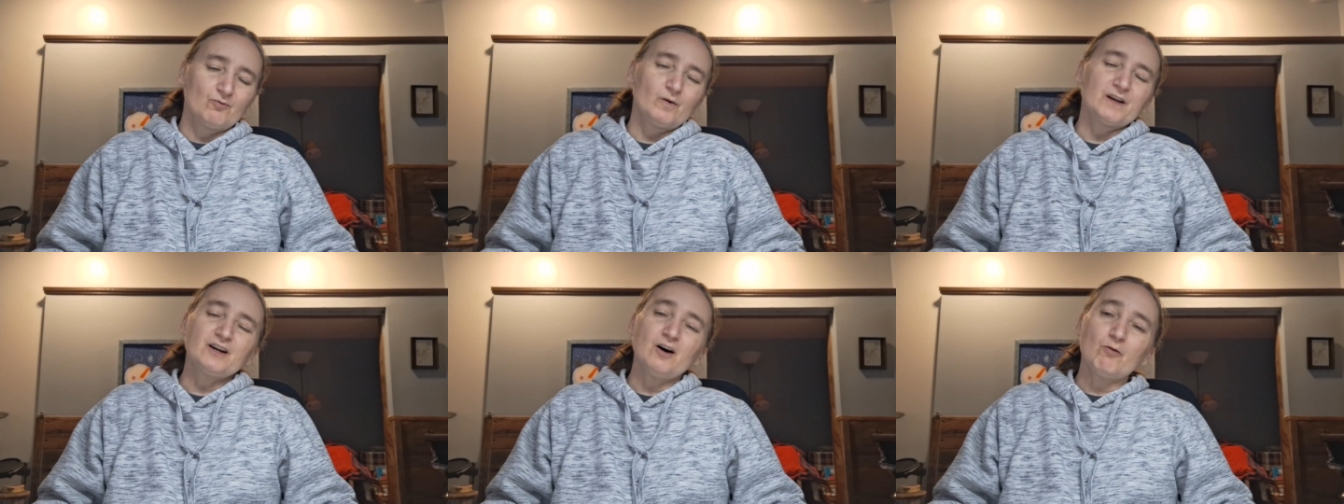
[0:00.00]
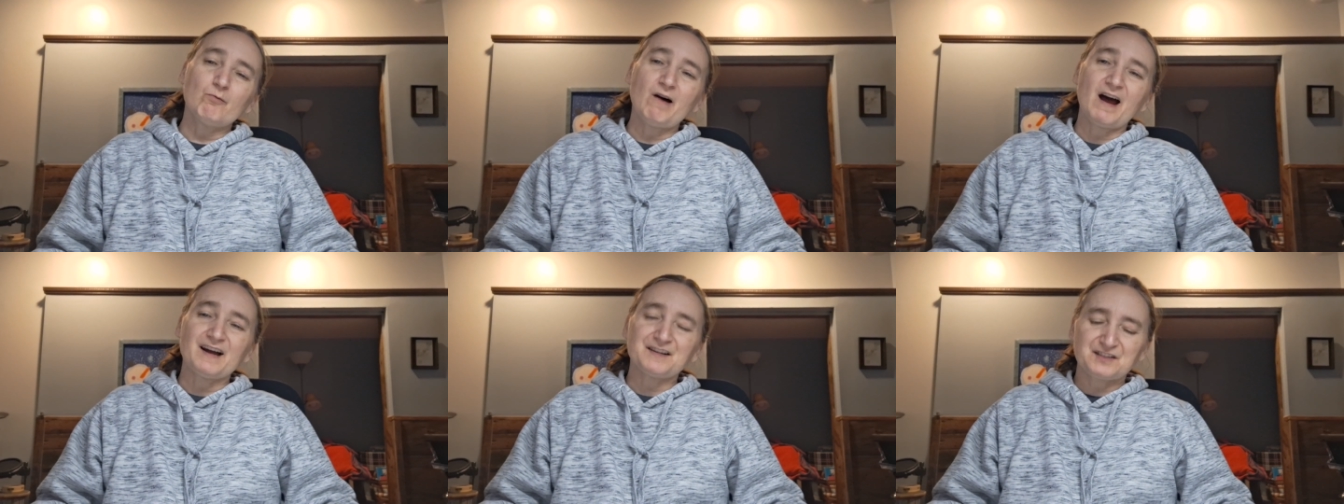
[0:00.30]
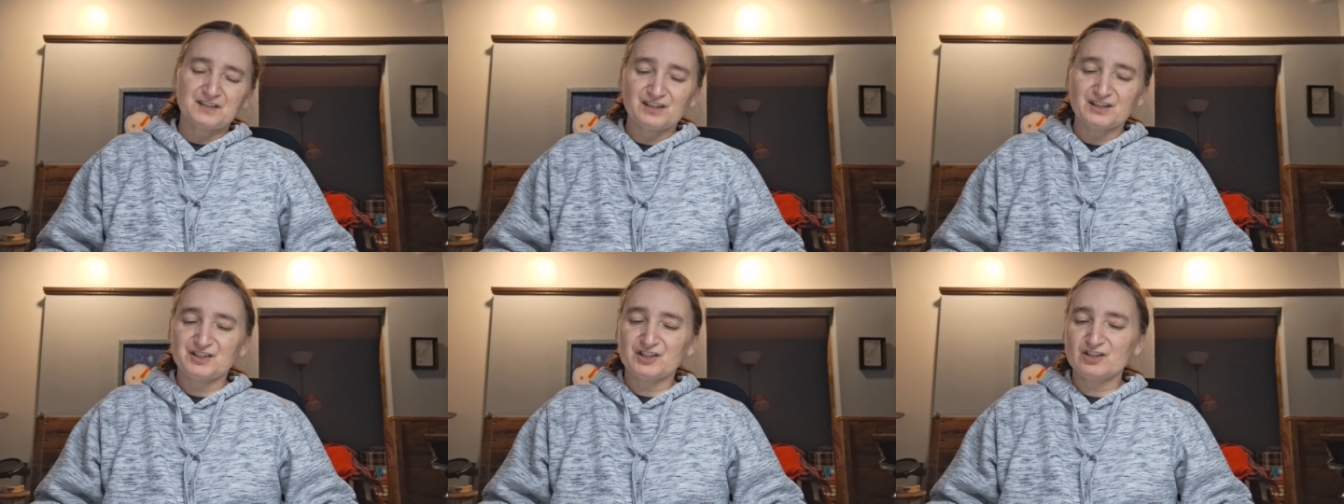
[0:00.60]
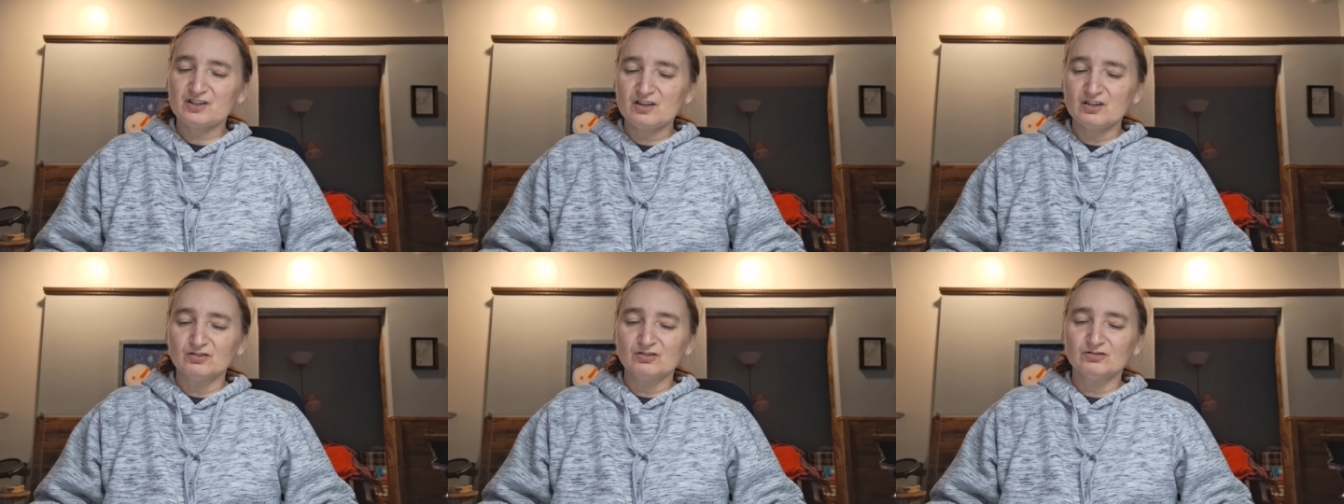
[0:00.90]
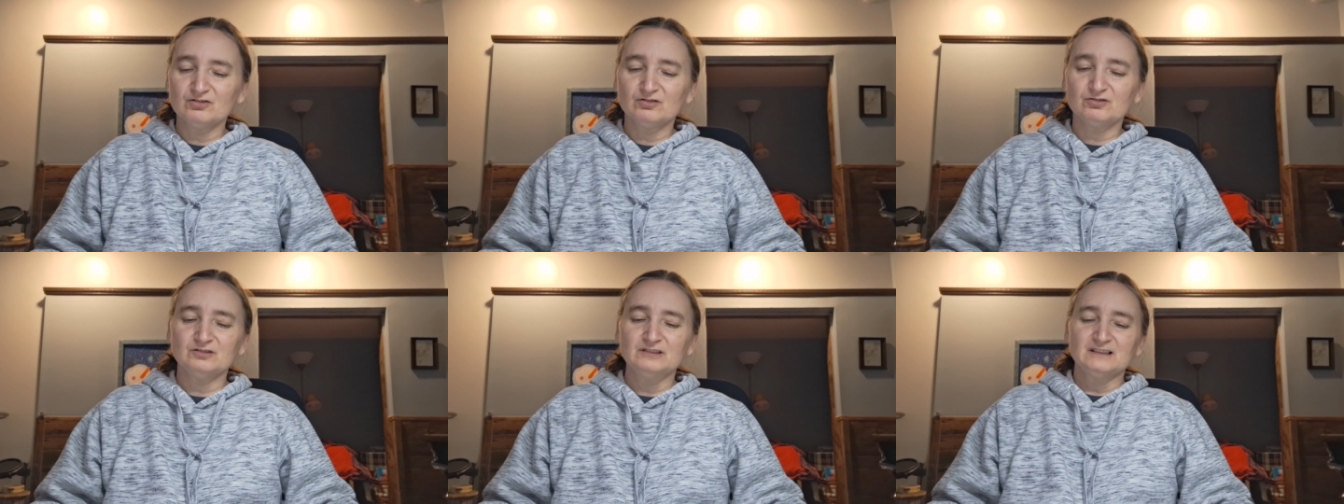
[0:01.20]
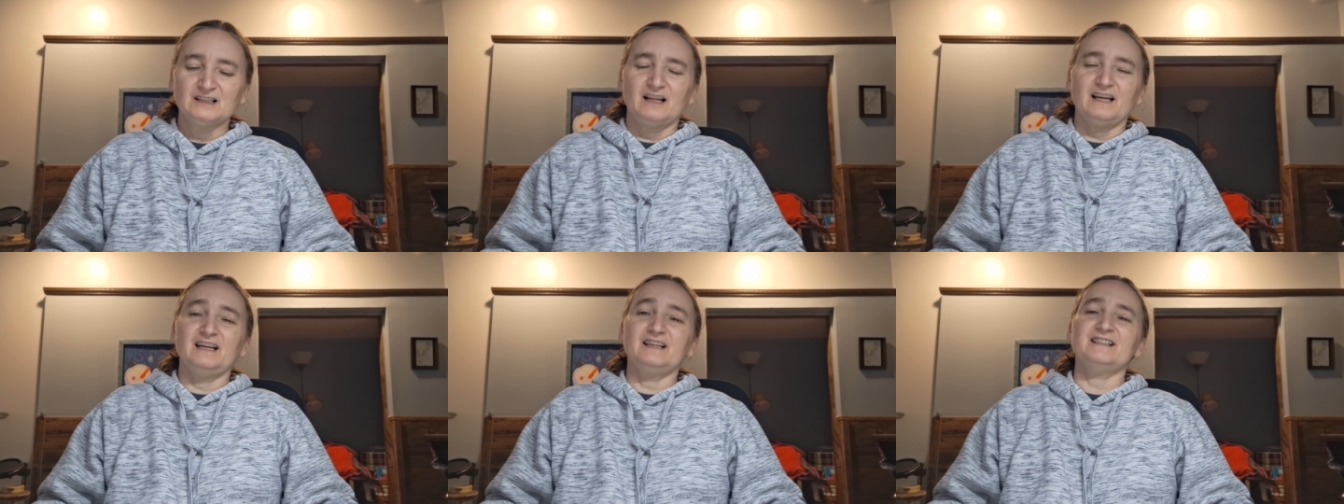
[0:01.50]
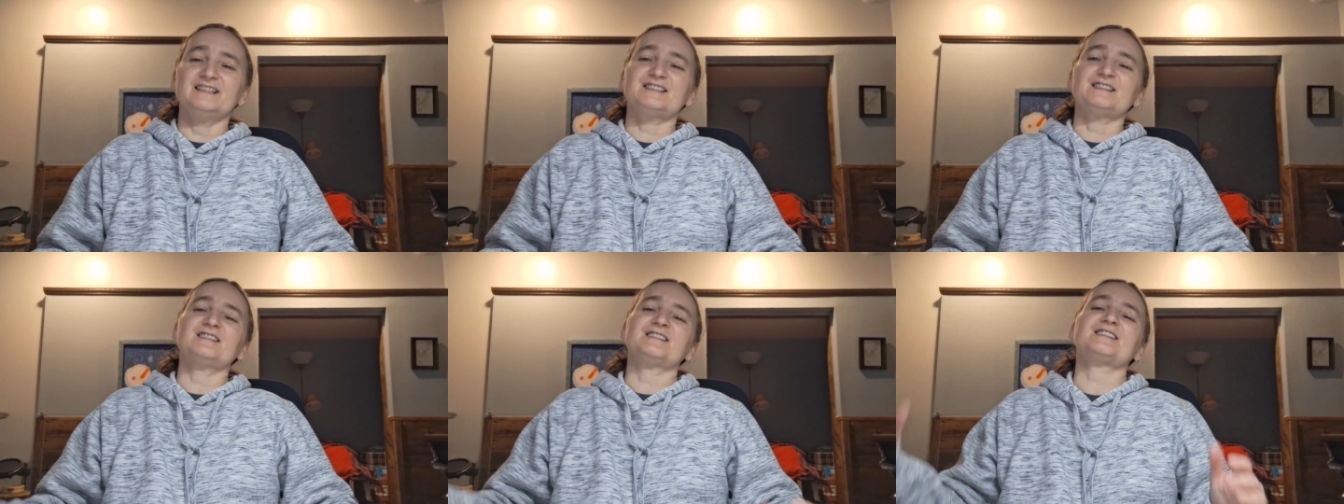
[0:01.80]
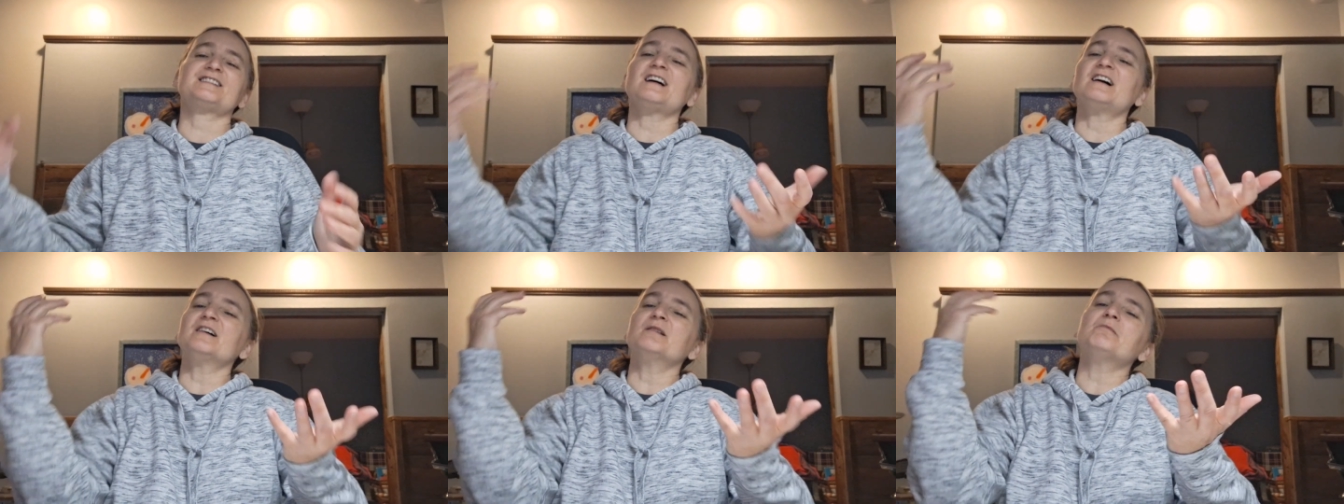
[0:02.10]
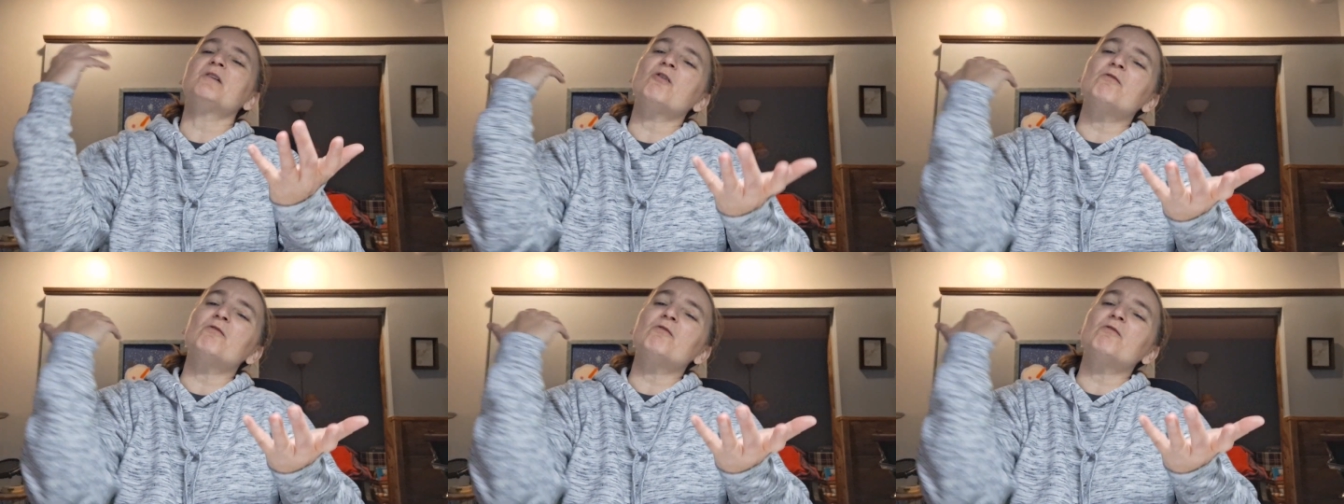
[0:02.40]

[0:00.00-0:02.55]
we go back to school, and it's the same